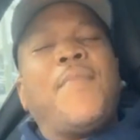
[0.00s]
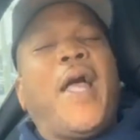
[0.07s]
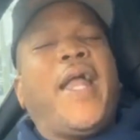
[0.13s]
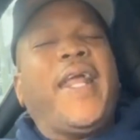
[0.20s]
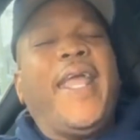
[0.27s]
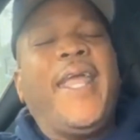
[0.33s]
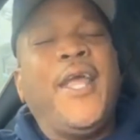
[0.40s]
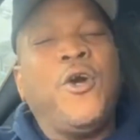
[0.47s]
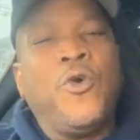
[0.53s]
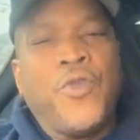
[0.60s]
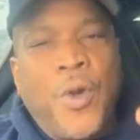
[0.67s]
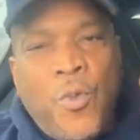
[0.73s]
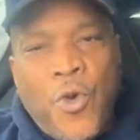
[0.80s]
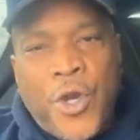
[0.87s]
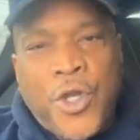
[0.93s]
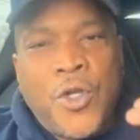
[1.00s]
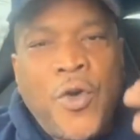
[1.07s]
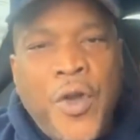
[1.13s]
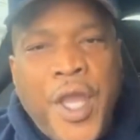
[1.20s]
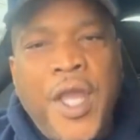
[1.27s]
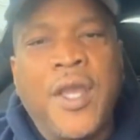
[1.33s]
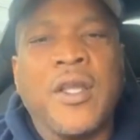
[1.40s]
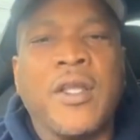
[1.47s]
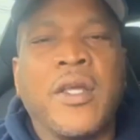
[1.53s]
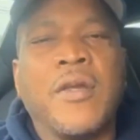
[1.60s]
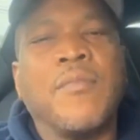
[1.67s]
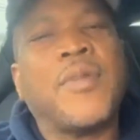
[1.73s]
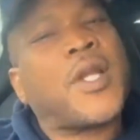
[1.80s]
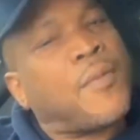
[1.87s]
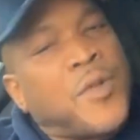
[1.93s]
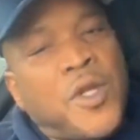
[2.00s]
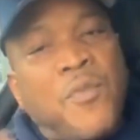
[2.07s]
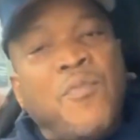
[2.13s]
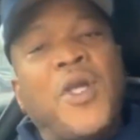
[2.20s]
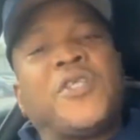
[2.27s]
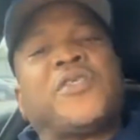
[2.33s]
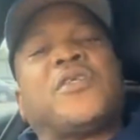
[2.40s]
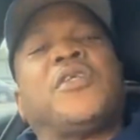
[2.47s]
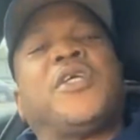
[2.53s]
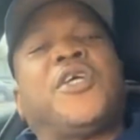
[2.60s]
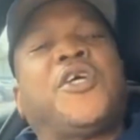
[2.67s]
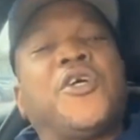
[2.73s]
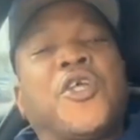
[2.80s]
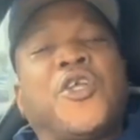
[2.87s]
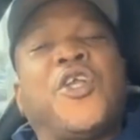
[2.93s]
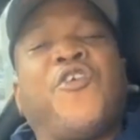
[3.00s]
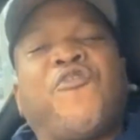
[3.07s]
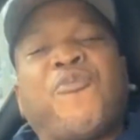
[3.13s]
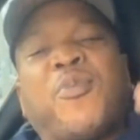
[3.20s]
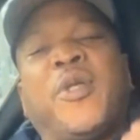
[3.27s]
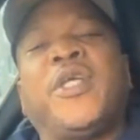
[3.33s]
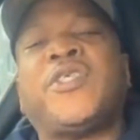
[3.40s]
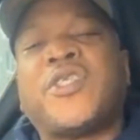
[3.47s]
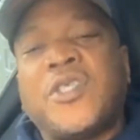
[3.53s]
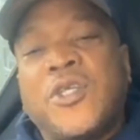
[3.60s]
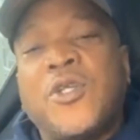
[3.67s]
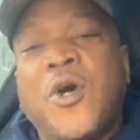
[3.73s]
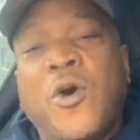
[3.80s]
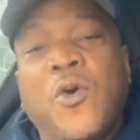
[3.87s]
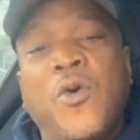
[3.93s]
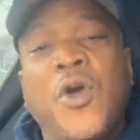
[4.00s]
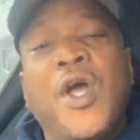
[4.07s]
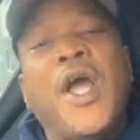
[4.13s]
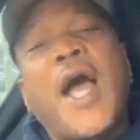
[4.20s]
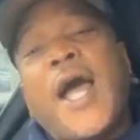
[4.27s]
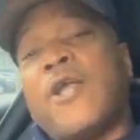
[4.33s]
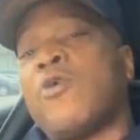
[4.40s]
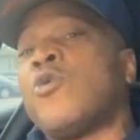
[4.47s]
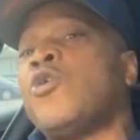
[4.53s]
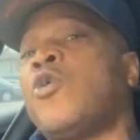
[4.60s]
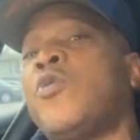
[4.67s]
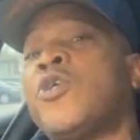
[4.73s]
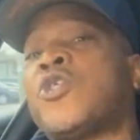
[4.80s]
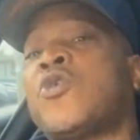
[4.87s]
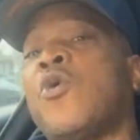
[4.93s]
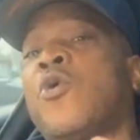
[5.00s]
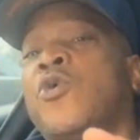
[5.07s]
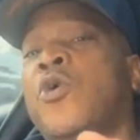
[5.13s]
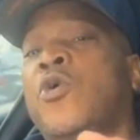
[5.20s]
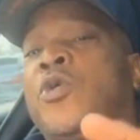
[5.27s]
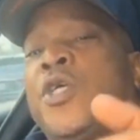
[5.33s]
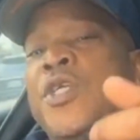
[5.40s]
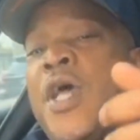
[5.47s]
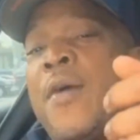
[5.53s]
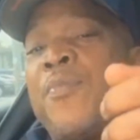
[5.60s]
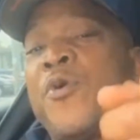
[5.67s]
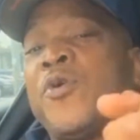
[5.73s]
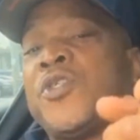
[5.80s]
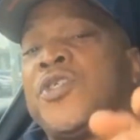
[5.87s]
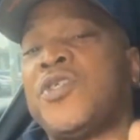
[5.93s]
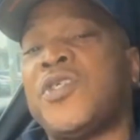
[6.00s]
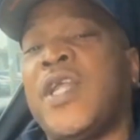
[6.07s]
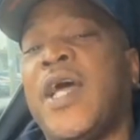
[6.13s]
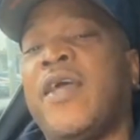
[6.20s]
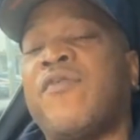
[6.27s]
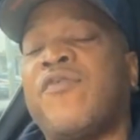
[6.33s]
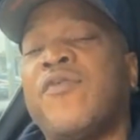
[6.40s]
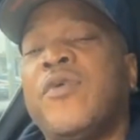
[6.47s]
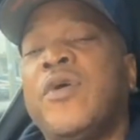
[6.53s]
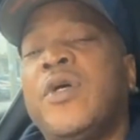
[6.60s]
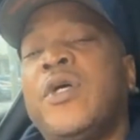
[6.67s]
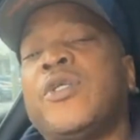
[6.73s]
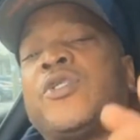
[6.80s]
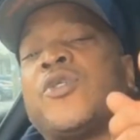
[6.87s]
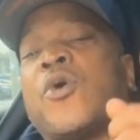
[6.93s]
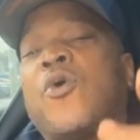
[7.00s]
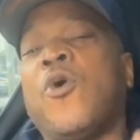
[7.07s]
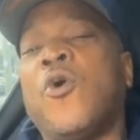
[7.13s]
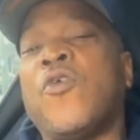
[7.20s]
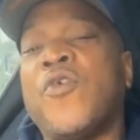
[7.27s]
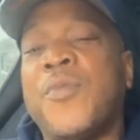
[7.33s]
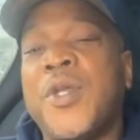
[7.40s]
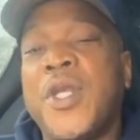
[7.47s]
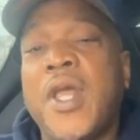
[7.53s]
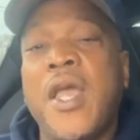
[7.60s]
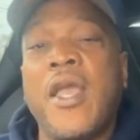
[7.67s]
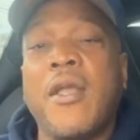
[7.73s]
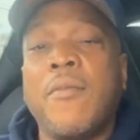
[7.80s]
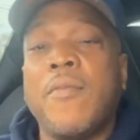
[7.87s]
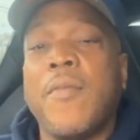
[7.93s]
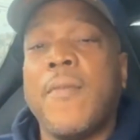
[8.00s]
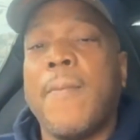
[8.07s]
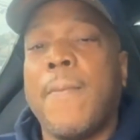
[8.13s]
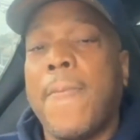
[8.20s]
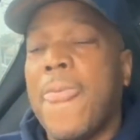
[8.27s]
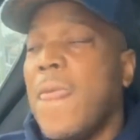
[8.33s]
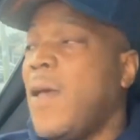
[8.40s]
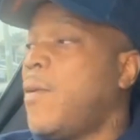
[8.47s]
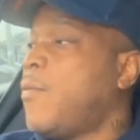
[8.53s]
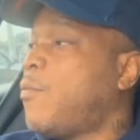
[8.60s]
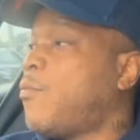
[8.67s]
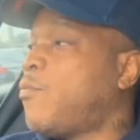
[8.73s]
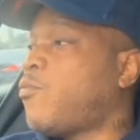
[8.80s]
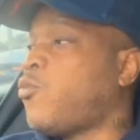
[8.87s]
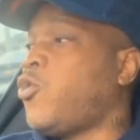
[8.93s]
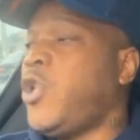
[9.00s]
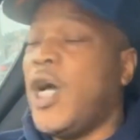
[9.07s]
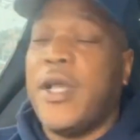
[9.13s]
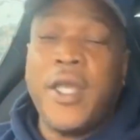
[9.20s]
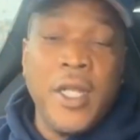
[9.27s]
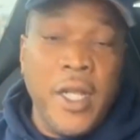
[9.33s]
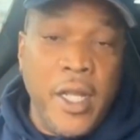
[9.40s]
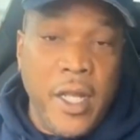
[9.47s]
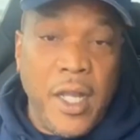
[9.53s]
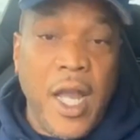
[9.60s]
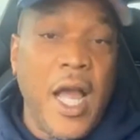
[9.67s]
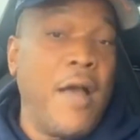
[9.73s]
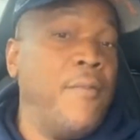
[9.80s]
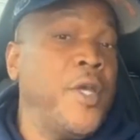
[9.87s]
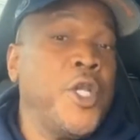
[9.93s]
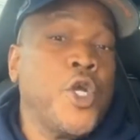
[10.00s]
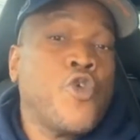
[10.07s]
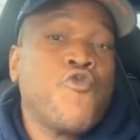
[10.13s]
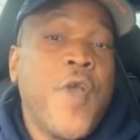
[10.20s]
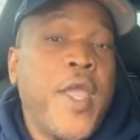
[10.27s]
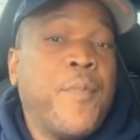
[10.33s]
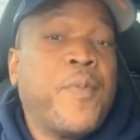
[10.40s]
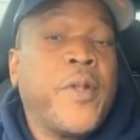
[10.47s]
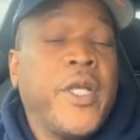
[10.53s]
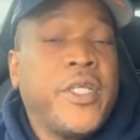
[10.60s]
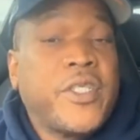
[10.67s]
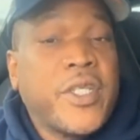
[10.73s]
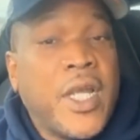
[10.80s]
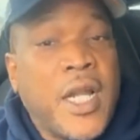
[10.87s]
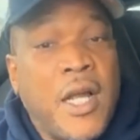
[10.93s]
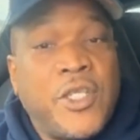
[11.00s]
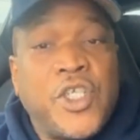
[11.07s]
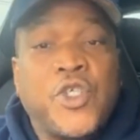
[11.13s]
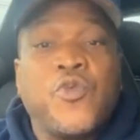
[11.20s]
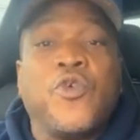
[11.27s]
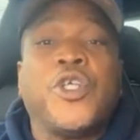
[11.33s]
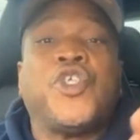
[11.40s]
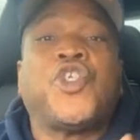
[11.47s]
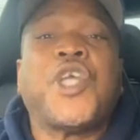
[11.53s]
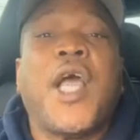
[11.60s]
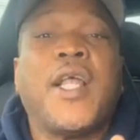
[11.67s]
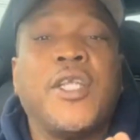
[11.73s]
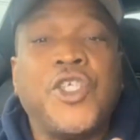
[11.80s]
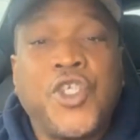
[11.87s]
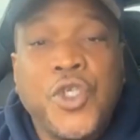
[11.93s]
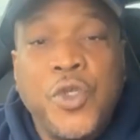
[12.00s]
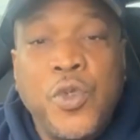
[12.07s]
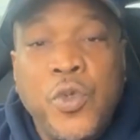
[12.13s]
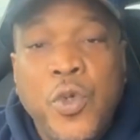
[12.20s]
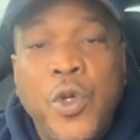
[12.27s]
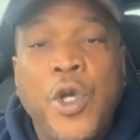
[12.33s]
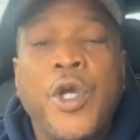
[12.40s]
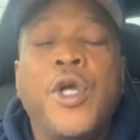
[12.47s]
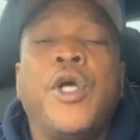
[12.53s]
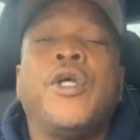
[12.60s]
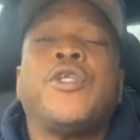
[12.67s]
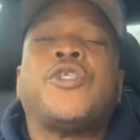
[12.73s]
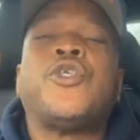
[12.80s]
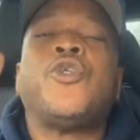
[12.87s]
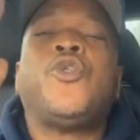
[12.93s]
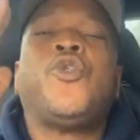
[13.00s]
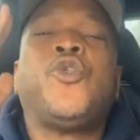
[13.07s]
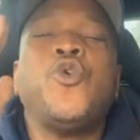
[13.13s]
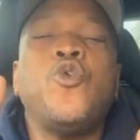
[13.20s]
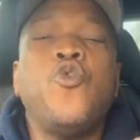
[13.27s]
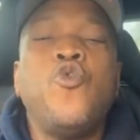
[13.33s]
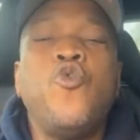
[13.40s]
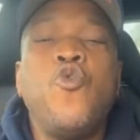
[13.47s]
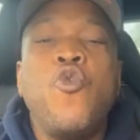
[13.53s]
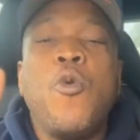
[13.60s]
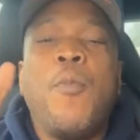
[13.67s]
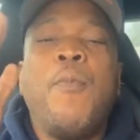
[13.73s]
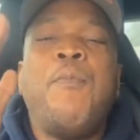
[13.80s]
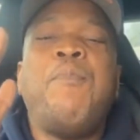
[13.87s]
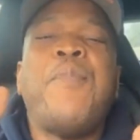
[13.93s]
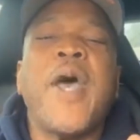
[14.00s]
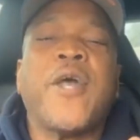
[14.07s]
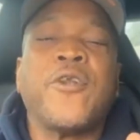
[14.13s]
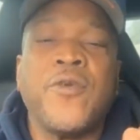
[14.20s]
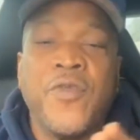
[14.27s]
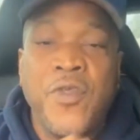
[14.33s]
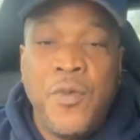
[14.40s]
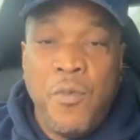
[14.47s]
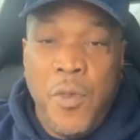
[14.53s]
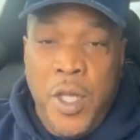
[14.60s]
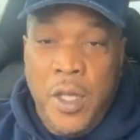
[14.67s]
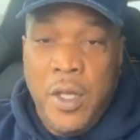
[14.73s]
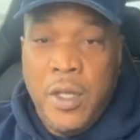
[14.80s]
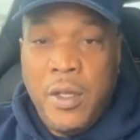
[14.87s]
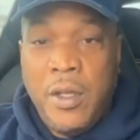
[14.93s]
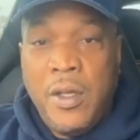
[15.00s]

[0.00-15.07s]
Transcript: not healed. I'm working on healing. But I'm in a mentally good enough place to know I don't know what's going on in that person's life to call them a name. Luckily, I'm in a great place, and I just want to challenge you to do better than me,